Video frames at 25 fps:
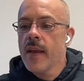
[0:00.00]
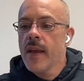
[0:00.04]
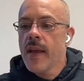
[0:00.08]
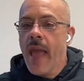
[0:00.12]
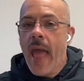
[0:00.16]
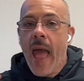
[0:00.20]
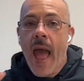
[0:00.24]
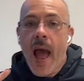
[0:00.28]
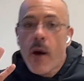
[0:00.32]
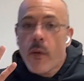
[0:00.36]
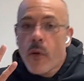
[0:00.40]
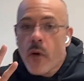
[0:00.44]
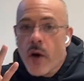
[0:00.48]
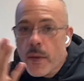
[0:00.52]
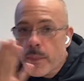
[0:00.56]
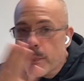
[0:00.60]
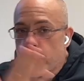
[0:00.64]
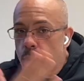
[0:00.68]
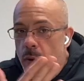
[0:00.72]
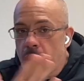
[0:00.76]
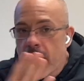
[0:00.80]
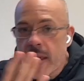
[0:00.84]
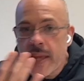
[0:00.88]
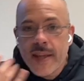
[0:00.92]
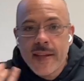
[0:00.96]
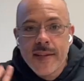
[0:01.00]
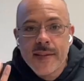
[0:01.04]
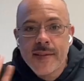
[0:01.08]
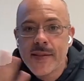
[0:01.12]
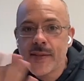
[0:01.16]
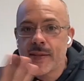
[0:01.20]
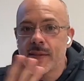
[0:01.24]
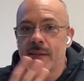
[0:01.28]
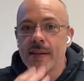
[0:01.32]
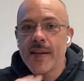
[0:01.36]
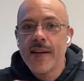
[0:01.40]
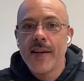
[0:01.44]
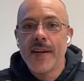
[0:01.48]
how our
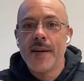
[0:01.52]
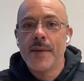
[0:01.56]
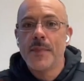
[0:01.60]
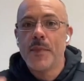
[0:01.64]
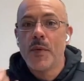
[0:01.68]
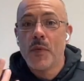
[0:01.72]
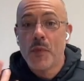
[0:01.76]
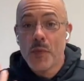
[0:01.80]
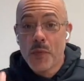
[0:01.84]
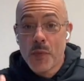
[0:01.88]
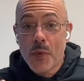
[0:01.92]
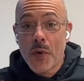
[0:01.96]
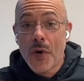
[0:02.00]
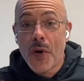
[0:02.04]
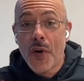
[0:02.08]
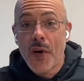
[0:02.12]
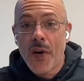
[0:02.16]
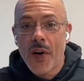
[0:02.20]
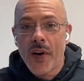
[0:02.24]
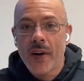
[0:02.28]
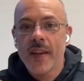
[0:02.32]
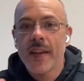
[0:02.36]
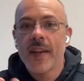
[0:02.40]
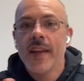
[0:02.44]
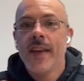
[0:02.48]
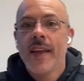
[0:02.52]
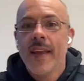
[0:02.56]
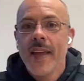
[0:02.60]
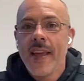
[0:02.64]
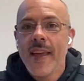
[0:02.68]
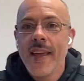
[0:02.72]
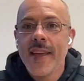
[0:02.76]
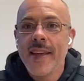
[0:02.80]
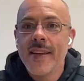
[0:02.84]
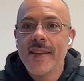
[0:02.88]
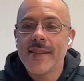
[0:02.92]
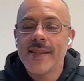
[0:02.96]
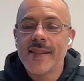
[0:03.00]
brains work
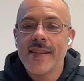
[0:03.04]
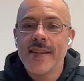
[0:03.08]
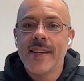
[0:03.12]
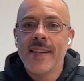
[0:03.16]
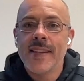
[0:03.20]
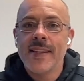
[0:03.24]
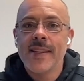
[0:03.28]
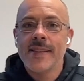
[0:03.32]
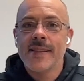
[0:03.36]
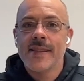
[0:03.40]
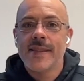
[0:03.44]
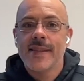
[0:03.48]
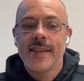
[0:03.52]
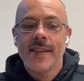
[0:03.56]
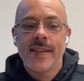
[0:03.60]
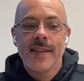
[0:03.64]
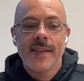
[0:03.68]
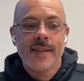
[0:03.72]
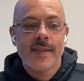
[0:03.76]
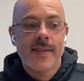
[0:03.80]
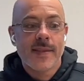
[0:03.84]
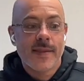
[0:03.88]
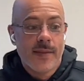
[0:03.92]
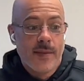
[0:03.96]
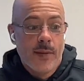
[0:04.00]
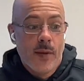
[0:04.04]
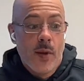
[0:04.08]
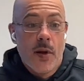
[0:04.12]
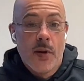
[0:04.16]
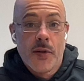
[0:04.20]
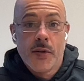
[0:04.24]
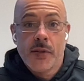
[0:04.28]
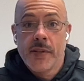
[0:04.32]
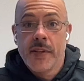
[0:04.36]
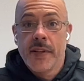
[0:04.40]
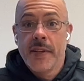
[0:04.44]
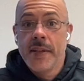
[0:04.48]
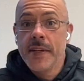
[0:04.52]
is
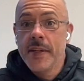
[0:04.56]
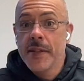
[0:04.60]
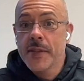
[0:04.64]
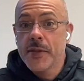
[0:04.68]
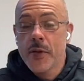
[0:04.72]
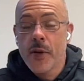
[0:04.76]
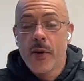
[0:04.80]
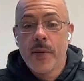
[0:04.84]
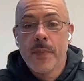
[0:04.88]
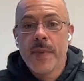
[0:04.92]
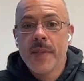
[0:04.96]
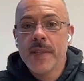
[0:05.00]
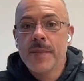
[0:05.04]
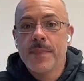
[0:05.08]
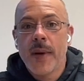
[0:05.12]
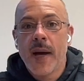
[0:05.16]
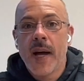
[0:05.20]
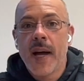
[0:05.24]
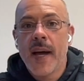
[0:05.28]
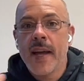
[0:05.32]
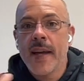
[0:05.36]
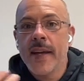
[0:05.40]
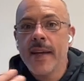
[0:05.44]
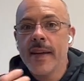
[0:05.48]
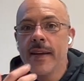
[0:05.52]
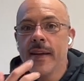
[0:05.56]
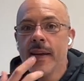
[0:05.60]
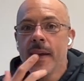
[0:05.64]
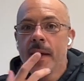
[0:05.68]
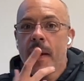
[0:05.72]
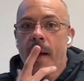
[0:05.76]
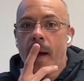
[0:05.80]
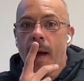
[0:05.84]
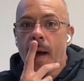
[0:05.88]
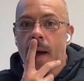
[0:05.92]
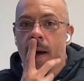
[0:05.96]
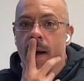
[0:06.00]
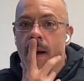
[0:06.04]
largely determined by
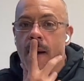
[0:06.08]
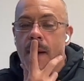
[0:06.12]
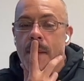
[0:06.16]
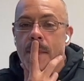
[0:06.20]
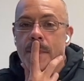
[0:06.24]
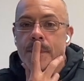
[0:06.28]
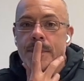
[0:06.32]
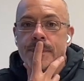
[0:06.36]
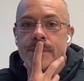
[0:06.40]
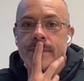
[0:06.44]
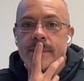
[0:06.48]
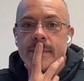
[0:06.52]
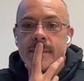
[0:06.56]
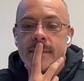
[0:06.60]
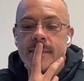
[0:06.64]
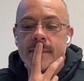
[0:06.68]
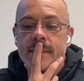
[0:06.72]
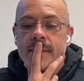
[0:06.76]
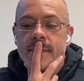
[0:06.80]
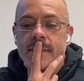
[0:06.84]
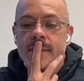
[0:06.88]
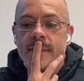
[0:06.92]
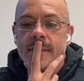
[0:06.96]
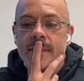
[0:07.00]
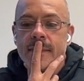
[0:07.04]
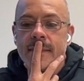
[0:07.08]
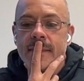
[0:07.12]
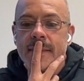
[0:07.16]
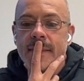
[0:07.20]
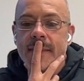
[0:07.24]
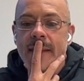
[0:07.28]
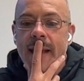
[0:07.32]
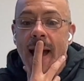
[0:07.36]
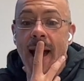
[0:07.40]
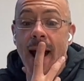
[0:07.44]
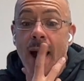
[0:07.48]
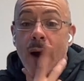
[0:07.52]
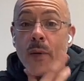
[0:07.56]

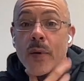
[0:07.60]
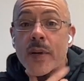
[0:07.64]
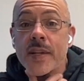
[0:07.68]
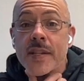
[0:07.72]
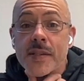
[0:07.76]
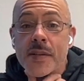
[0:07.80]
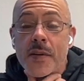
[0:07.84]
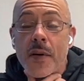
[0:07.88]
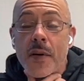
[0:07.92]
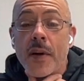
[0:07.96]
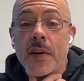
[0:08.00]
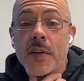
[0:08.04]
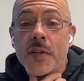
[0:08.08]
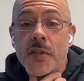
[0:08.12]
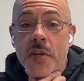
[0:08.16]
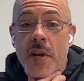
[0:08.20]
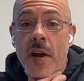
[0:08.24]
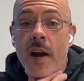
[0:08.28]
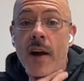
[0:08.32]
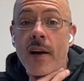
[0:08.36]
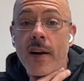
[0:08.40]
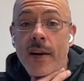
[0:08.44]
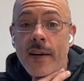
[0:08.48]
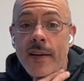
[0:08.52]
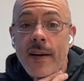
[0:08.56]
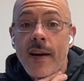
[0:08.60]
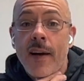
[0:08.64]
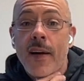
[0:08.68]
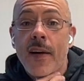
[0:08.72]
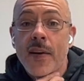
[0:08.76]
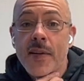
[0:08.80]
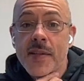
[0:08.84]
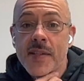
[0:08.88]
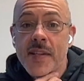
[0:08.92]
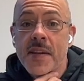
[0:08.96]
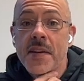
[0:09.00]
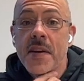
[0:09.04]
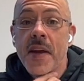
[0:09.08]
our star chart,
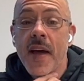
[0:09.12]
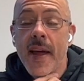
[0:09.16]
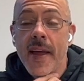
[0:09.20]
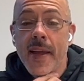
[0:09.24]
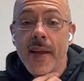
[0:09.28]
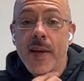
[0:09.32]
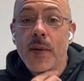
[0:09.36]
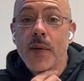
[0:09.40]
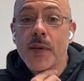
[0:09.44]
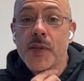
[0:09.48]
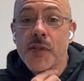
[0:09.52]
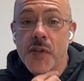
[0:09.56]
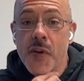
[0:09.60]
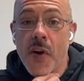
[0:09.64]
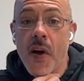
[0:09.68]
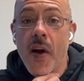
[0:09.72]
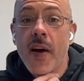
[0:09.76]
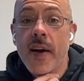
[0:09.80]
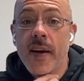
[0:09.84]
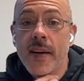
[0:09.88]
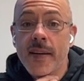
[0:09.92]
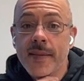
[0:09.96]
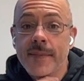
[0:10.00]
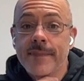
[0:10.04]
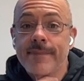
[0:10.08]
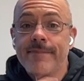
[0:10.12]
our zodiacal chart.